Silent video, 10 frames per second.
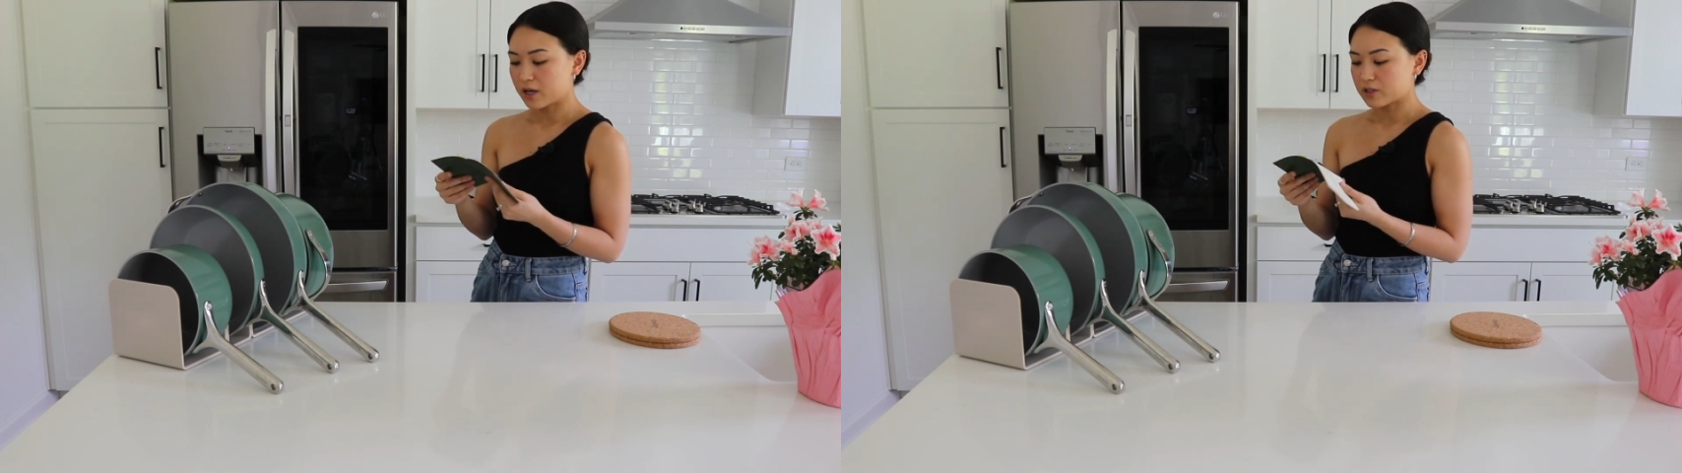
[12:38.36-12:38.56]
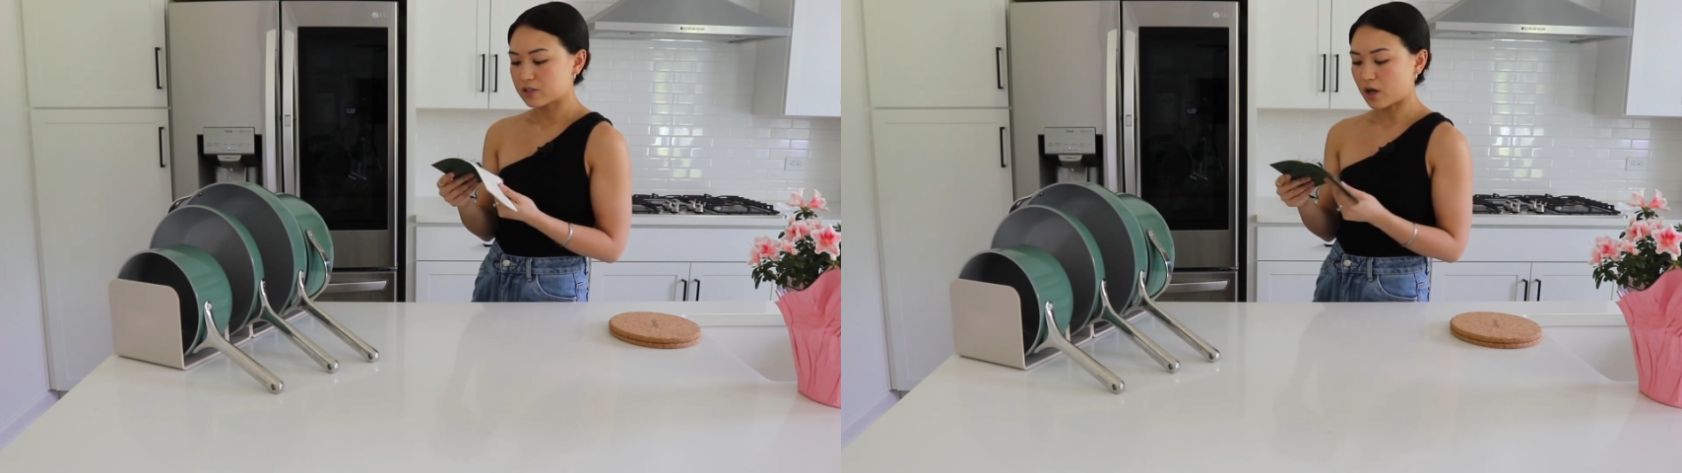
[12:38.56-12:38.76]

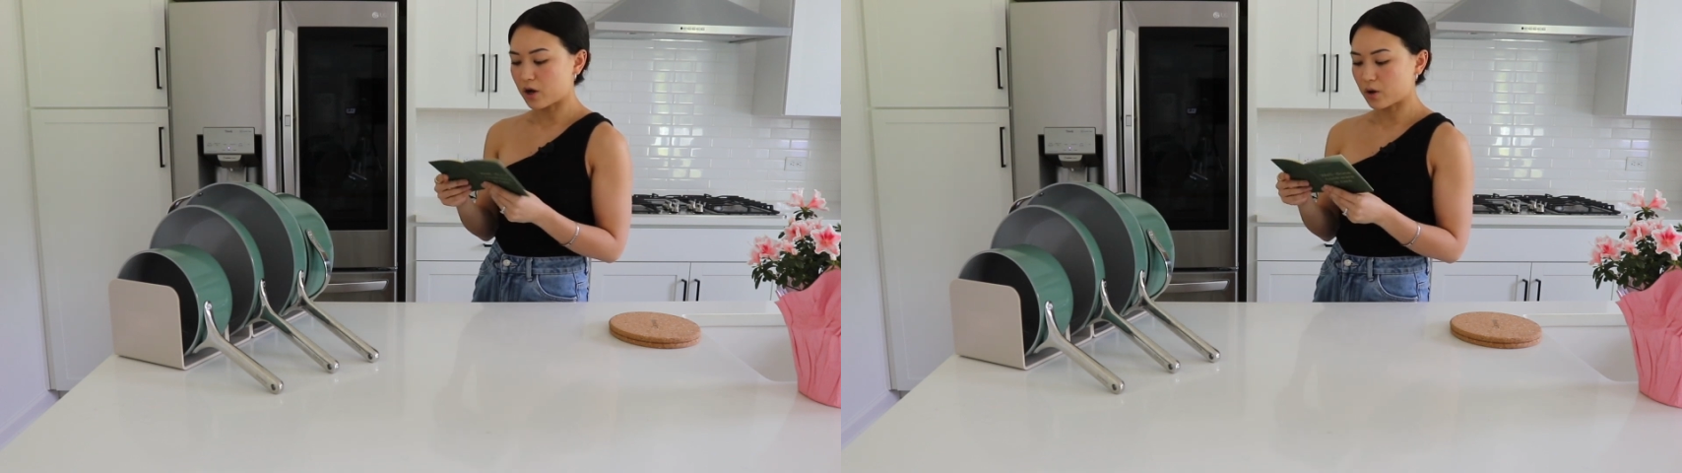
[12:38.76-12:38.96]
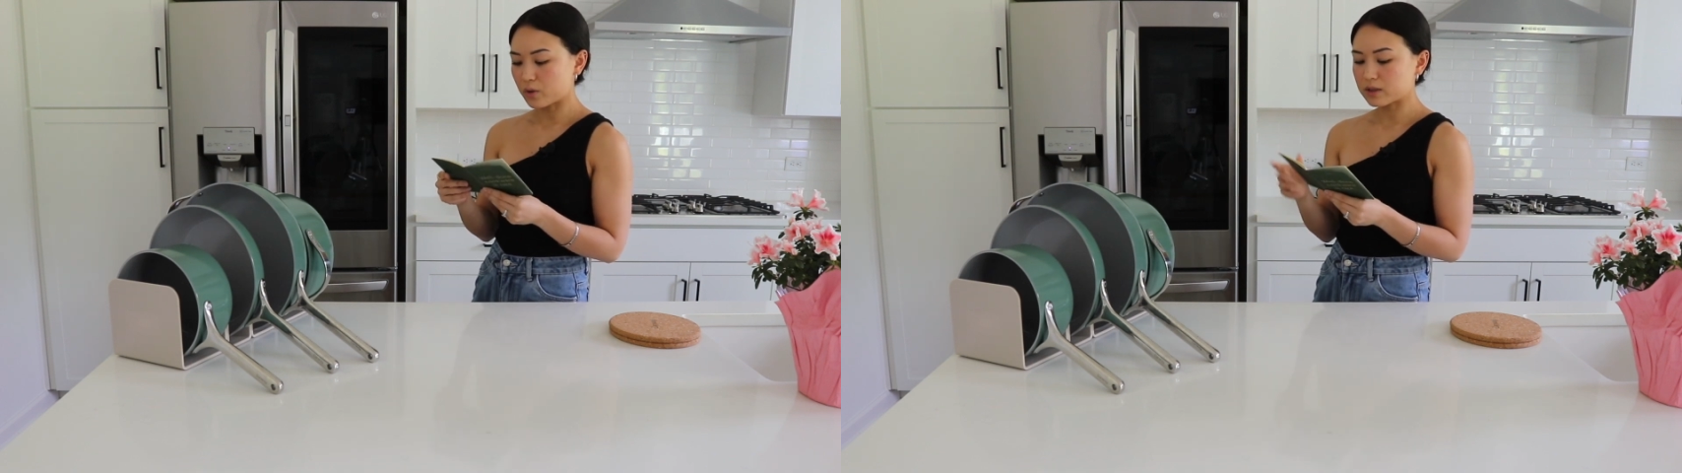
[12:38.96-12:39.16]

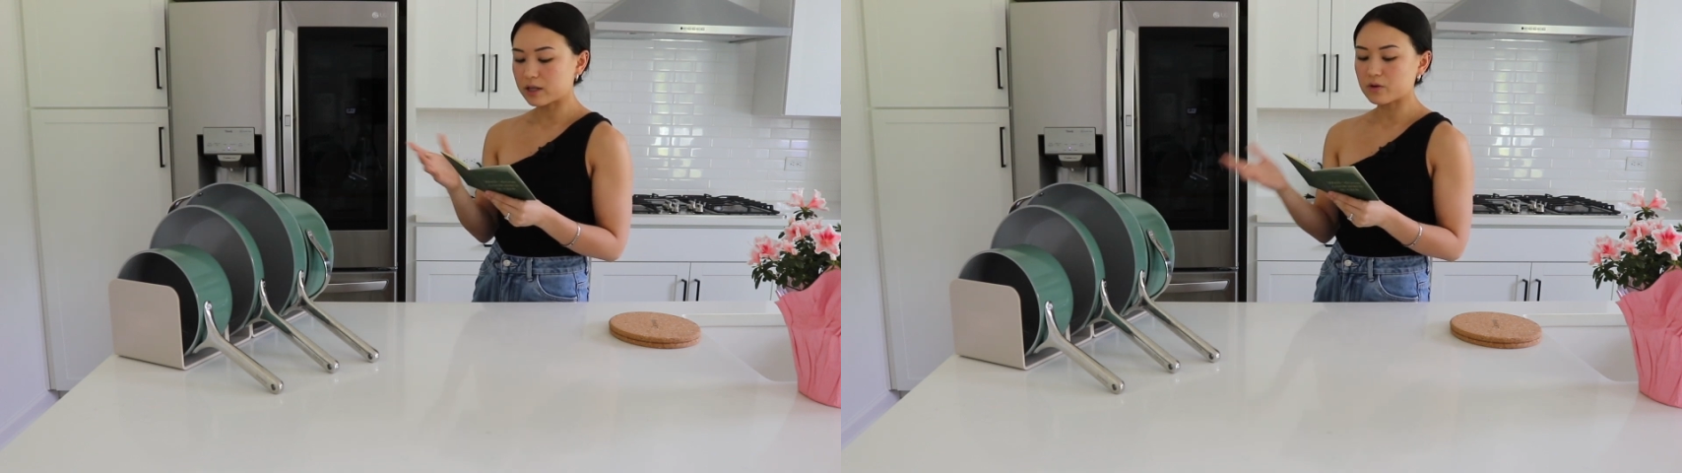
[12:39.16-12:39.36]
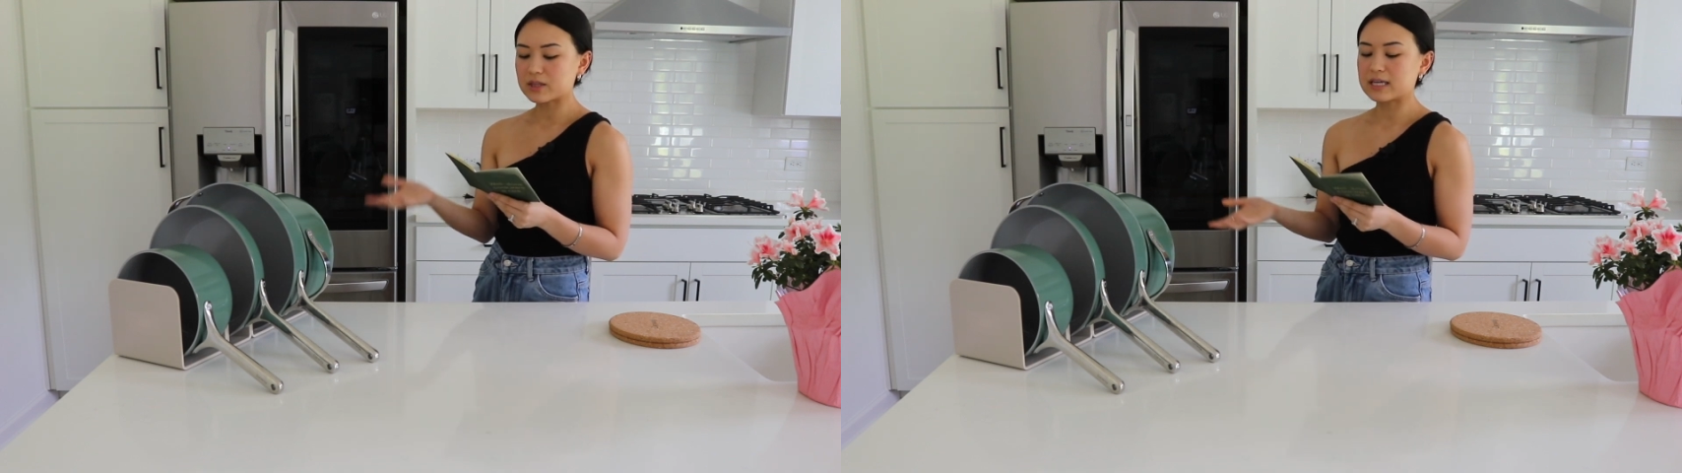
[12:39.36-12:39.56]
So
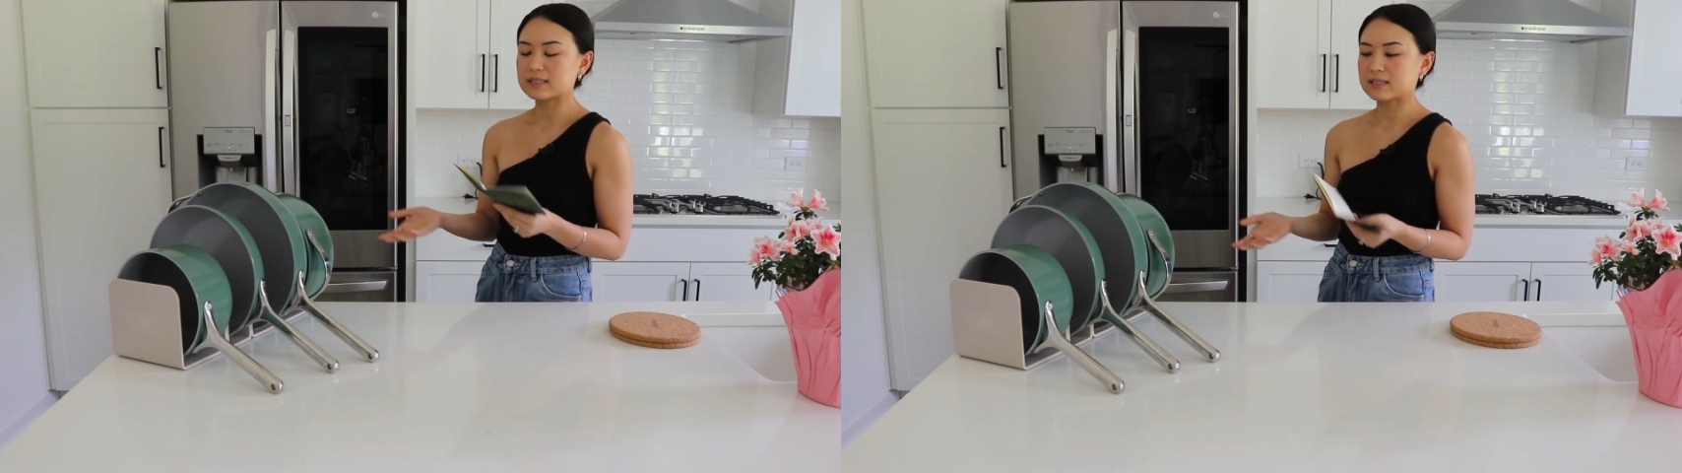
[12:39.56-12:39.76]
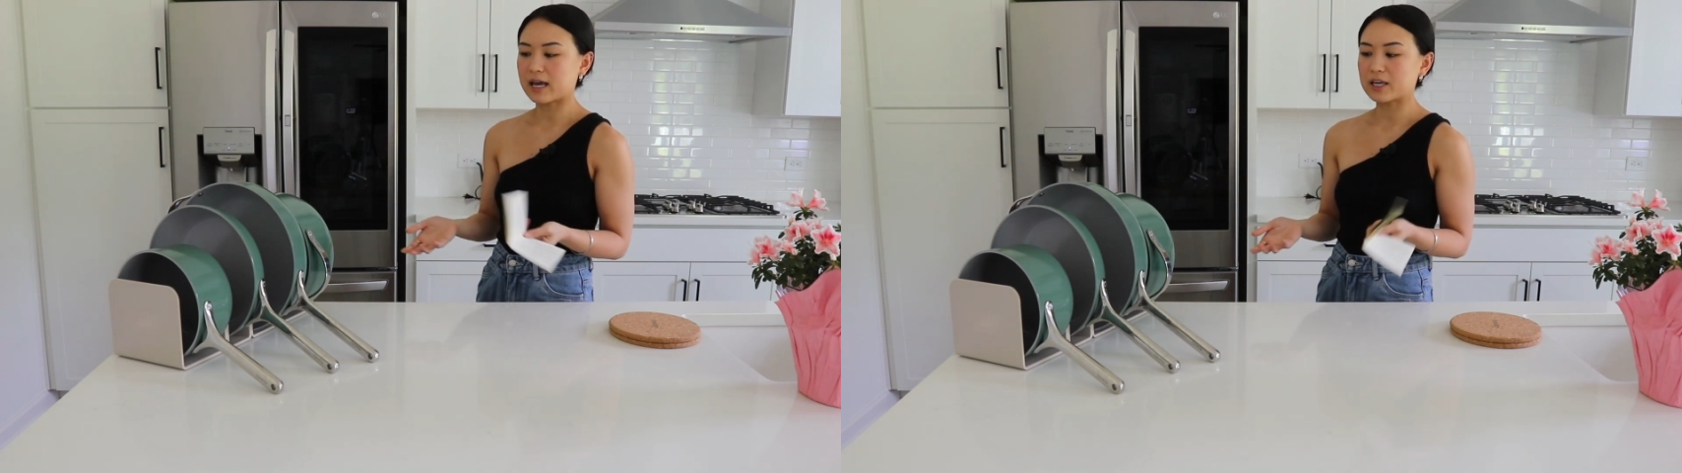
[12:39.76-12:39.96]
little
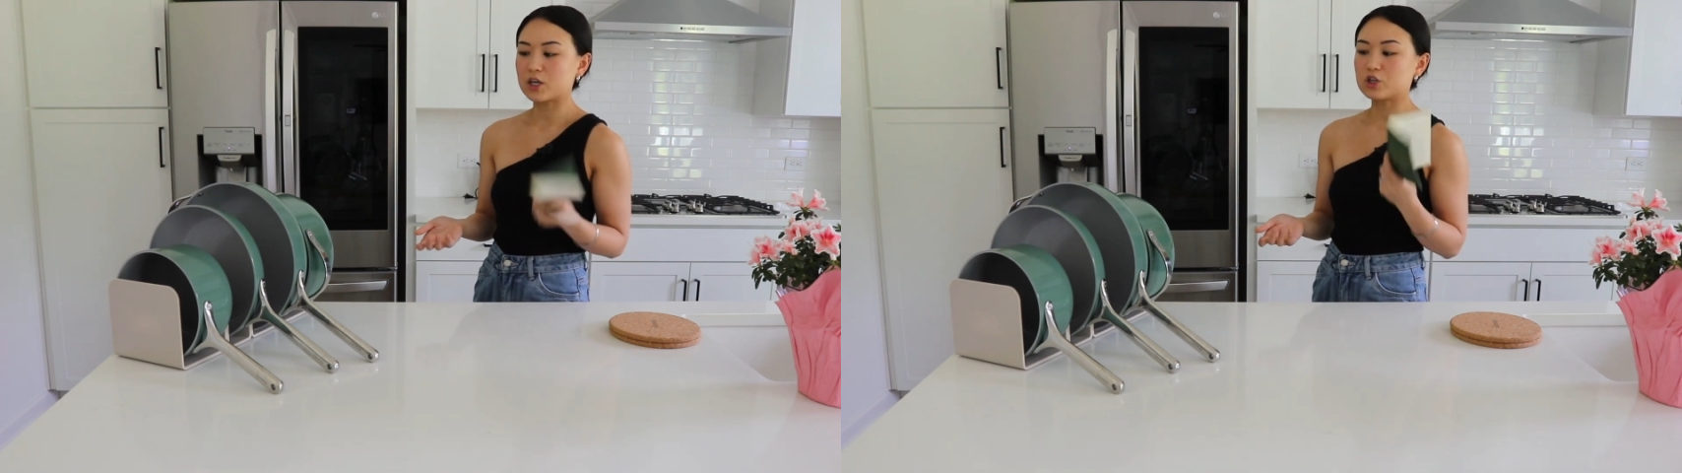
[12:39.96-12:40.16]
things like,